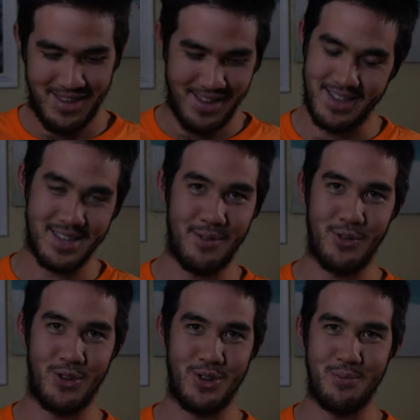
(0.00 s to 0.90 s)
It's
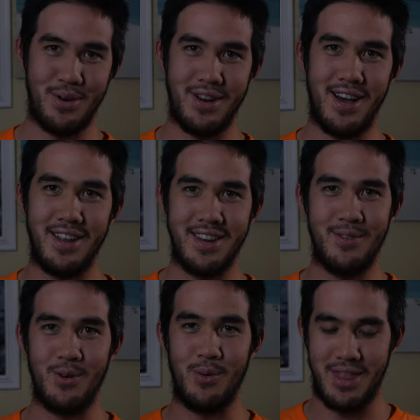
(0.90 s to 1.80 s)
difficult to put on
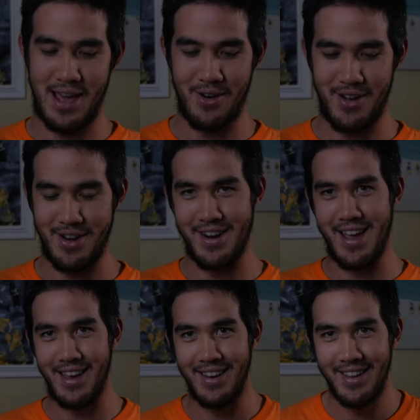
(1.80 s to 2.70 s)
even without it on your
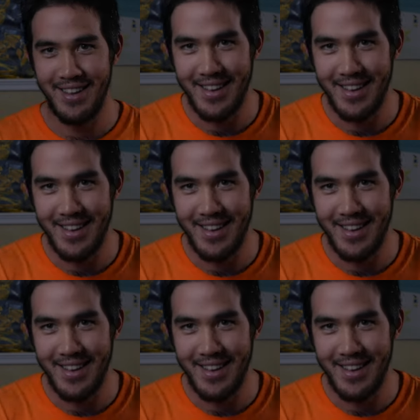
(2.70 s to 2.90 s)
head.